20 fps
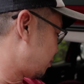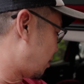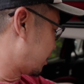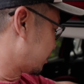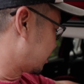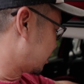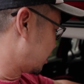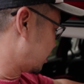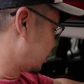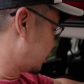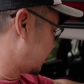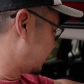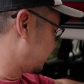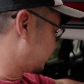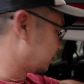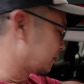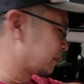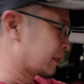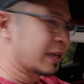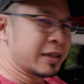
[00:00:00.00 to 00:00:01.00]
bought. I
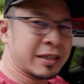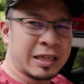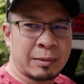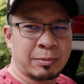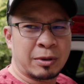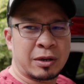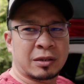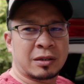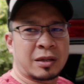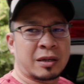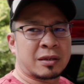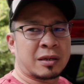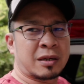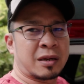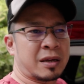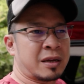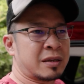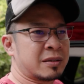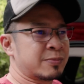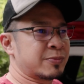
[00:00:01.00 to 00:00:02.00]
bought a lot
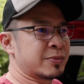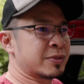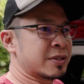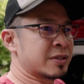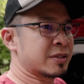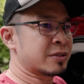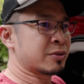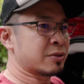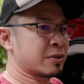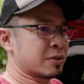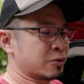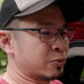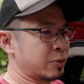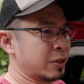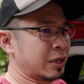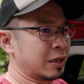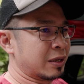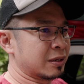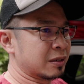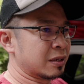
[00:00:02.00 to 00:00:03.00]
of items this
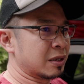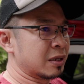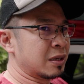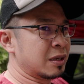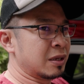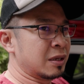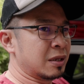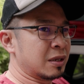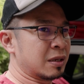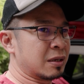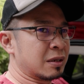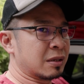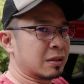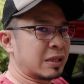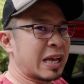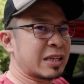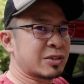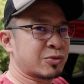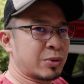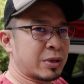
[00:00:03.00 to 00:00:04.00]
week and
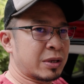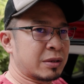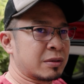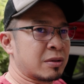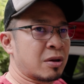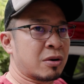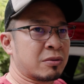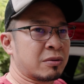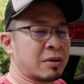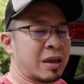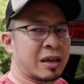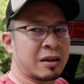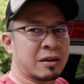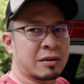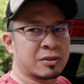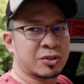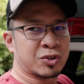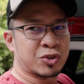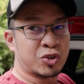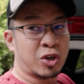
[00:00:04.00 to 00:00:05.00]
last week. No,
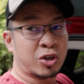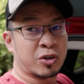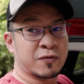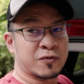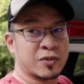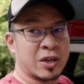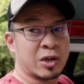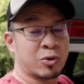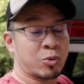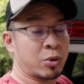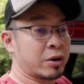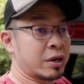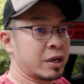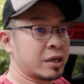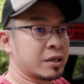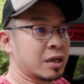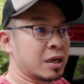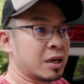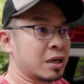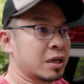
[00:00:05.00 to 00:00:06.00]
start of January,
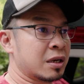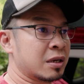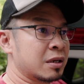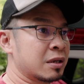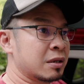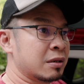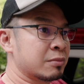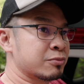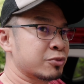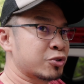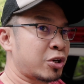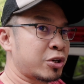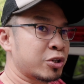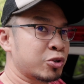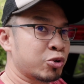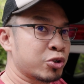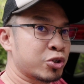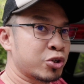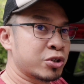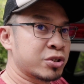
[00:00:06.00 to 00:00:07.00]
and I'm starting
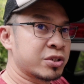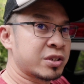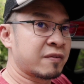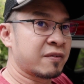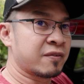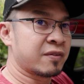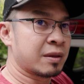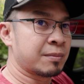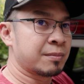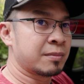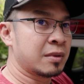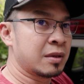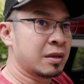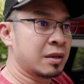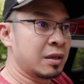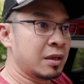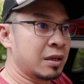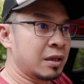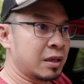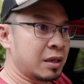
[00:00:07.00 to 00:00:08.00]
to return some of them.
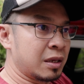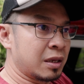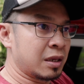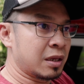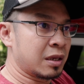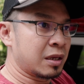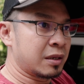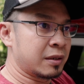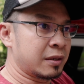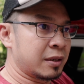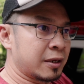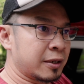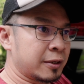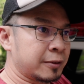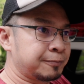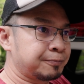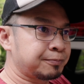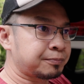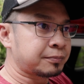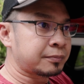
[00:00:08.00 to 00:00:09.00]
And
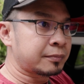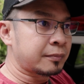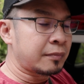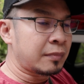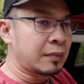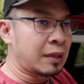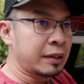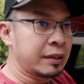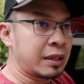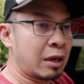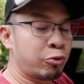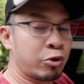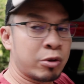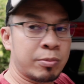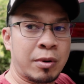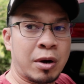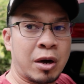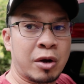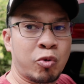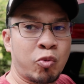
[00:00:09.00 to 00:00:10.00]
yeah, we
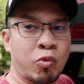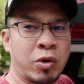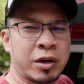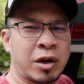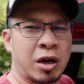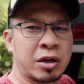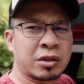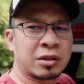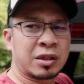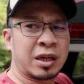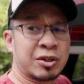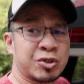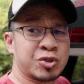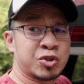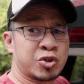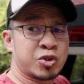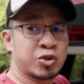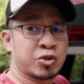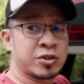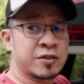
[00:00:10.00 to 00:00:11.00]
bought one on-cloud
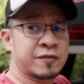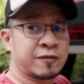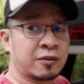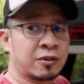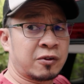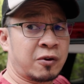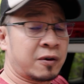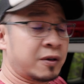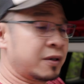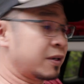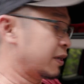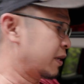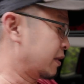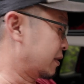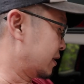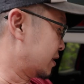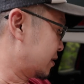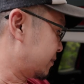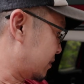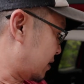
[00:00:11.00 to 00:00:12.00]
shoes for Laura,
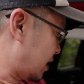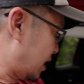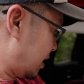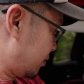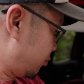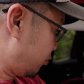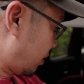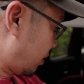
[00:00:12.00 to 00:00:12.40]
and this time